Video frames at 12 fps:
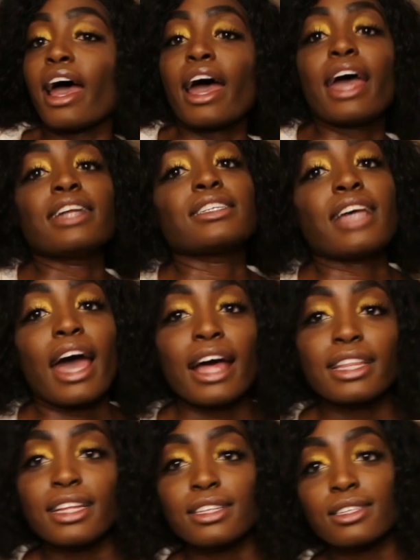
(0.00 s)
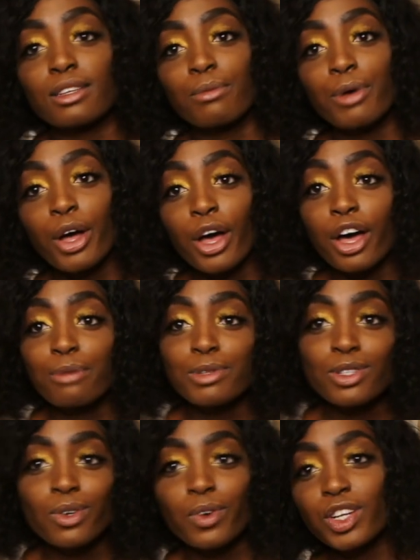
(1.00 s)
and added some herbs
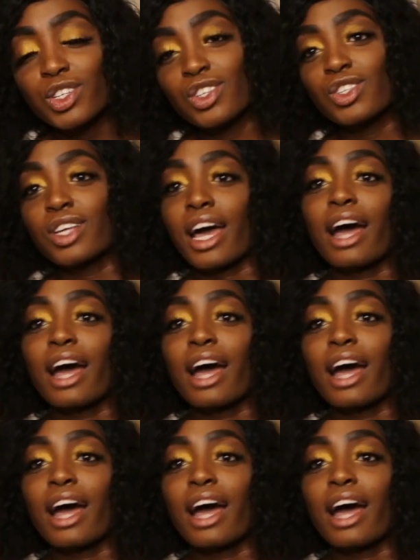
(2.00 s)
to it just to